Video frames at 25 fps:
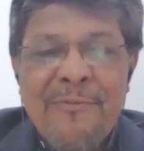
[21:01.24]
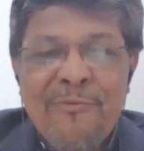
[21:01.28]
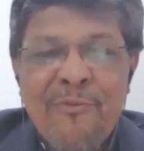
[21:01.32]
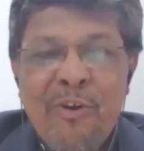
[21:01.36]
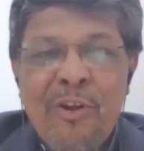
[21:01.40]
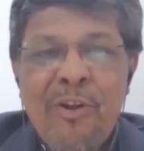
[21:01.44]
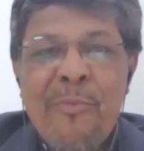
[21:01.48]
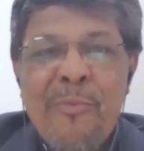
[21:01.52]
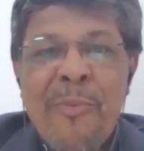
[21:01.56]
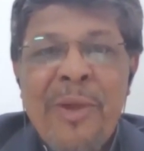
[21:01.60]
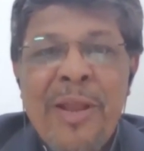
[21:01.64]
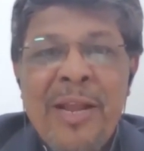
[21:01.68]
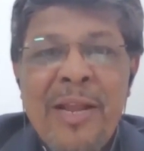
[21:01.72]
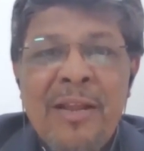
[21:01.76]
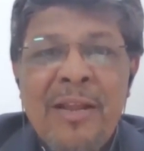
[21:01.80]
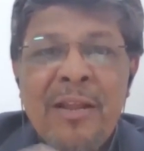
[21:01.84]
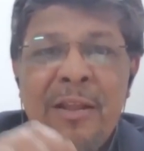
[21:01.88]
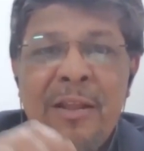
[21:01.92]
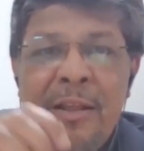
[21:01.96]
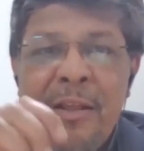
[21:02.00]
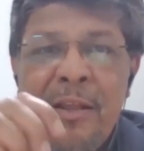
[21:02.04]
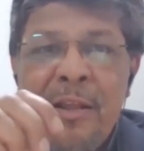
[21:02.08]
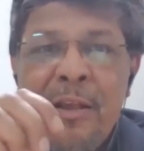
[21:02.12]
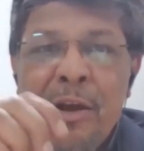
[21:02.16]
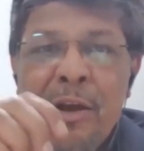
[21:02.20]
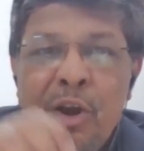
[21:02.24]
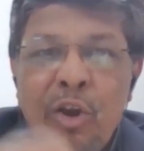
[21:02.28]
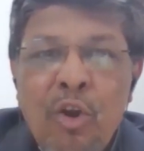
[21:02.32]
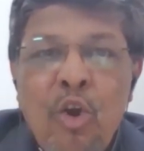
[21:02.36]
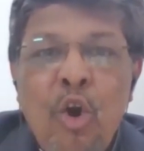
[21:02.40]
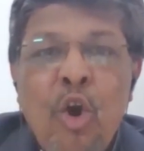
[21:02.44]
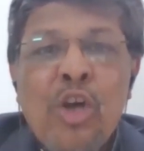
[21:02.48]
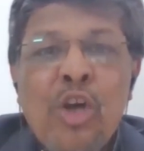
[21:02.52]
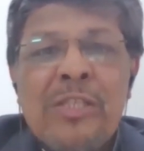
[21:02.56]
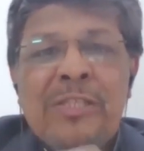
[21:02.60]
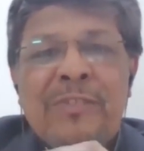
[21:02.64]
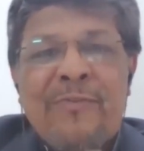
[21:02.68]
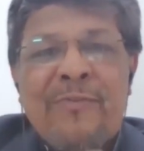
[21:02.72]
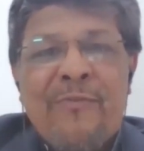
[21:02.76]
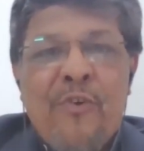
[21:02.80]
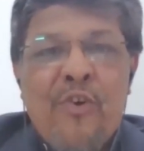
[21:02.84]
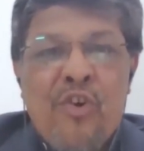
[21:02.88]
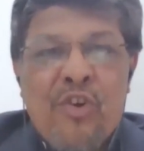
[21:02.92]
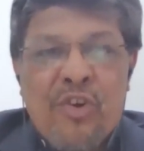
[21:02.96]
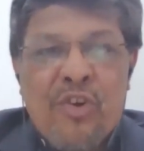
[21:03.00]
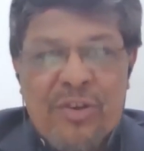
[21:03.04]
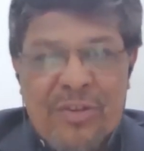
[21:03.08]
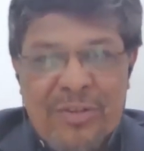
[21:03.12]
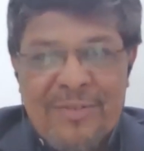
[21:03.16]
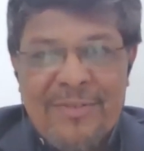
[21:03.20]
involvement calls
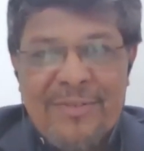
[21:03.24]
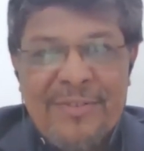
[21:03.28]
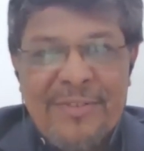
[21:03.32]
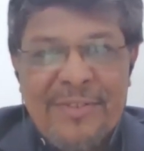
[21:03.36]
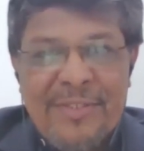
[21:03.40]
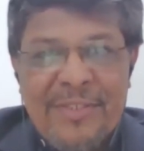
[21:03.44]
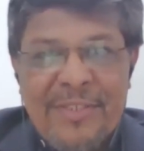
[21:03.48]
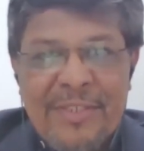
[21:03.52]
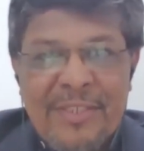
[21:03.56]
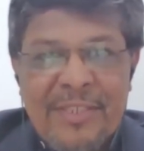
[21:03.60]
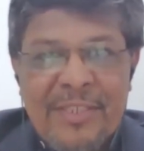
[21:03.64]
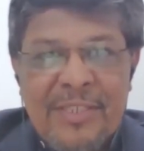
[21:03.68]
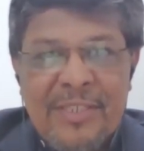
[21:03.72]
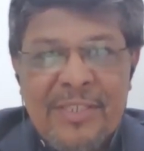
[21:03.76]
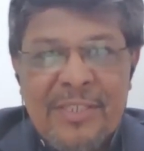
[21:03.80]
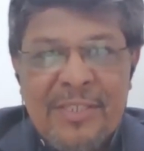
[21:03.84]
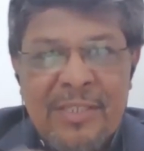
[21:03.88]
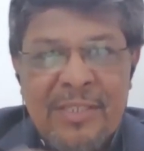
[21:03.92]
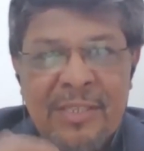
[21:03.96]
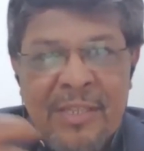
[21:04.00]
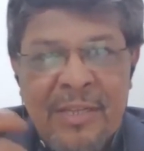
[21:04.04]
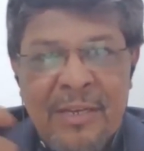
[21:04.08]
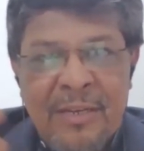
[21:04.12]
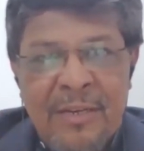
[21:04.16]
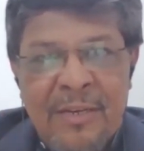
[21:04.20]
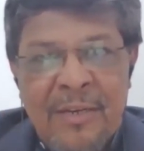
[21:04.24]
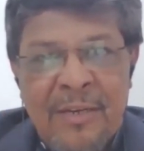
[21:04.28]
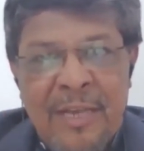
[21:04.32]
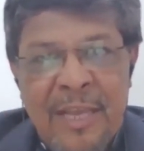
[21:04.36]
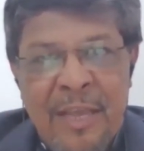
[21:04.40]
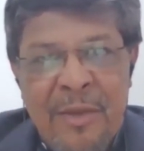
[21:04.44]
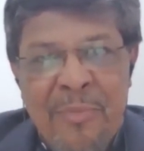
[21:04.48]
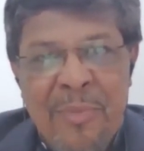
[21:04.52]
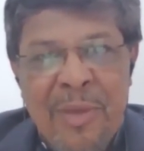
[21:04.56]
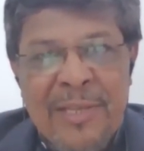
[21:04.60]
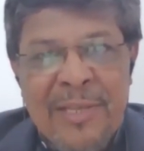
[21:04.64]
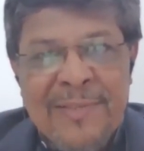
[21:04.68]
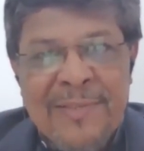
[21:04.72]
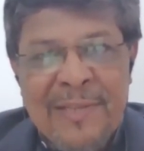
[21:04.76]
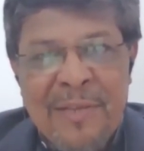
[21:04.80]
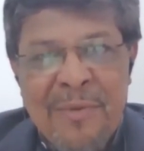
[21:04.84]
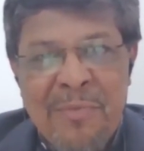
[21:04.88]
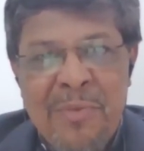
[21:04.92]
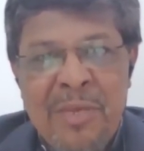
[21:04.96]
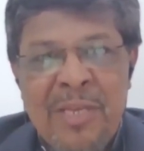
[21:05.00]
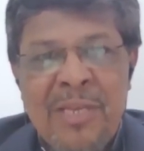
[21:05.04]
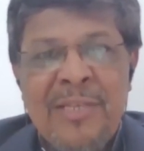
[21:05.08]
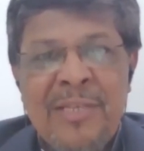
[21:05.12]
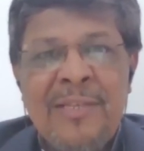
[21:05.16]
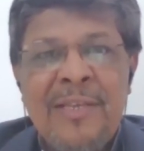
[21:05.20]
for the
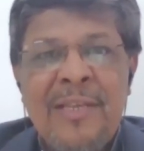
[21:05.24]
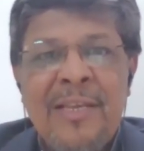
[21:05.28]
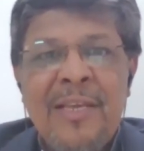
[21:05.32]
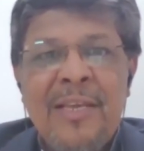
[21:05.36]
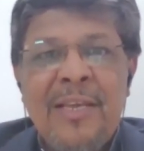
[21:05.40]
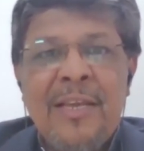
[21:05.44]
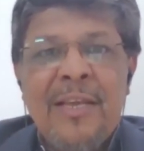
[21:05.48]
MSME,